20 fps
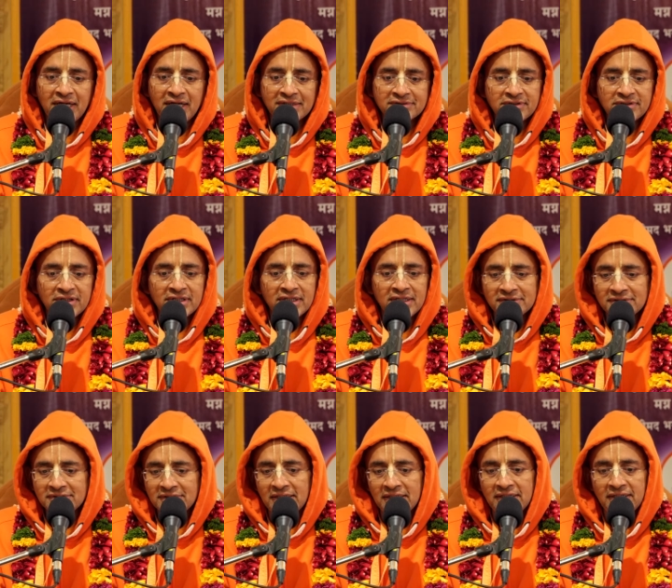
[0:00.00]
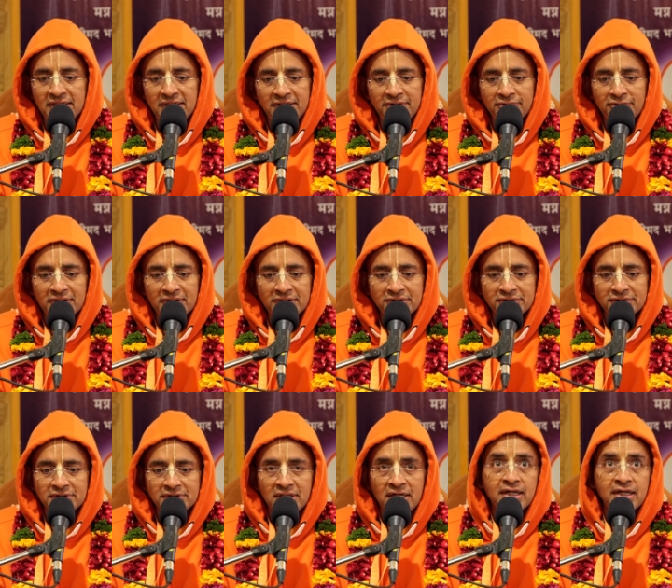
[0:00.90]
as long as they lead one to Krishna.